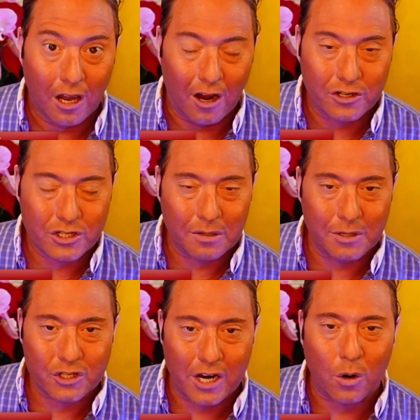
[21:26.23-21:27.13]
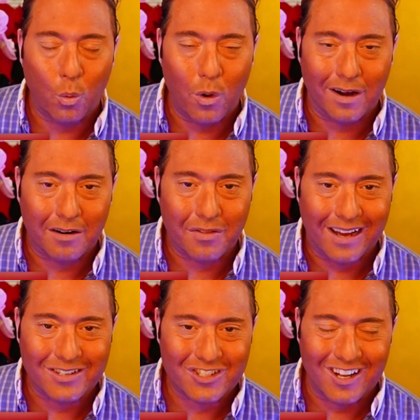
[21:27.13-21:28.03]
A larger stimulus check,
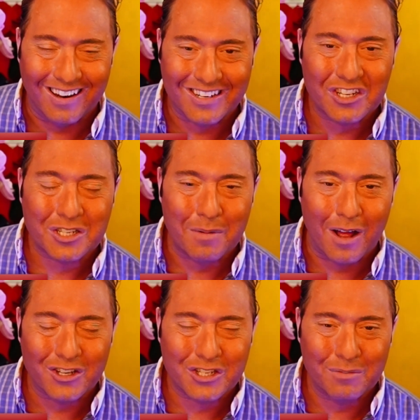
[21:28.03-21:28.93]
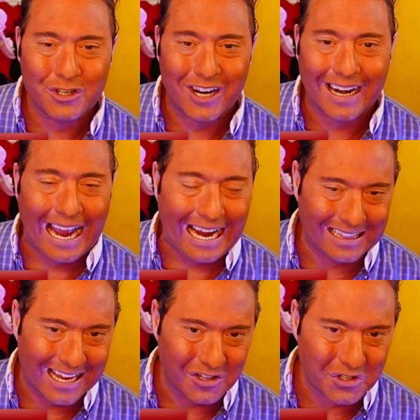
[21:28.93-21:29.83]
$100,000. Smallest stimulus check,
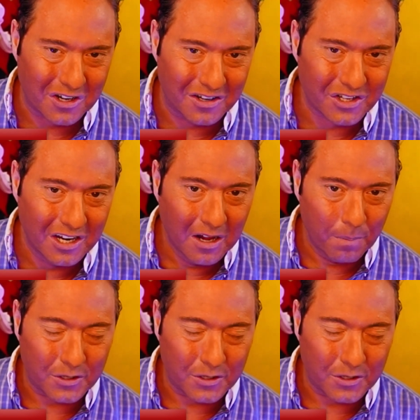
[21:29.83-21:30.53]
$8,000.